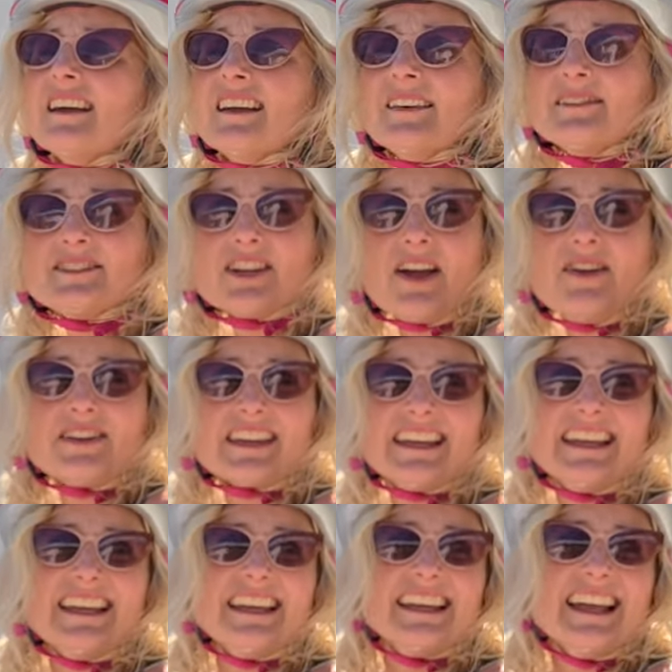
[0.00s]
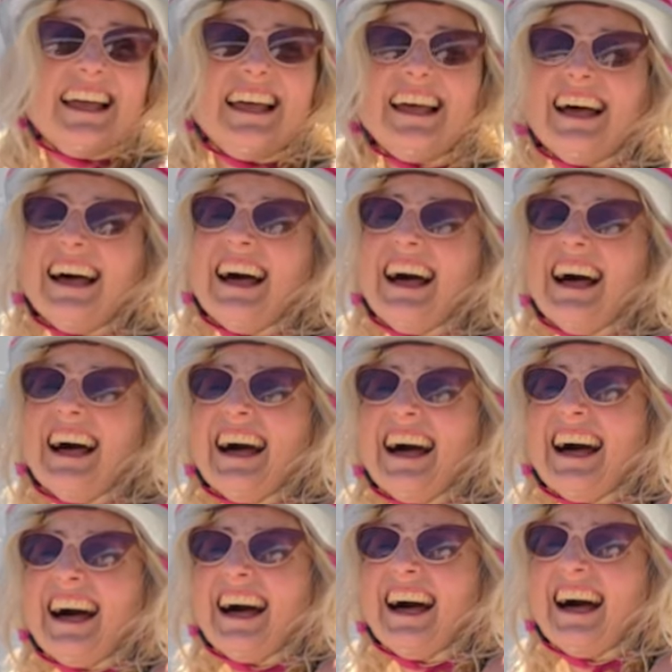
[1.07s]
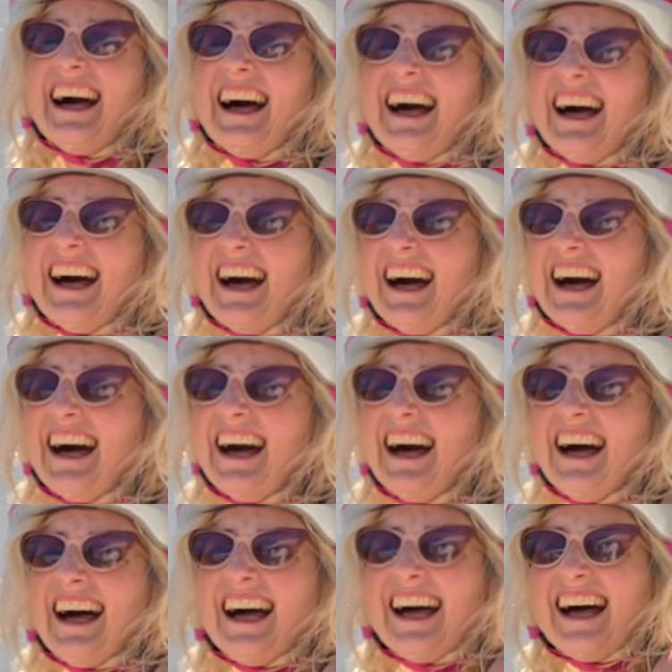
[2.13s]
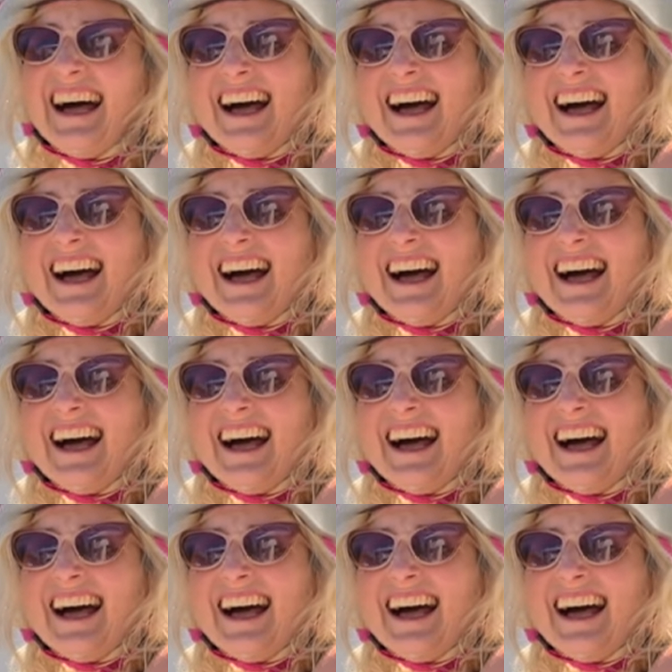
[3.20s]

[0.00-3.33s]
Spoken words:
I'm joking. What?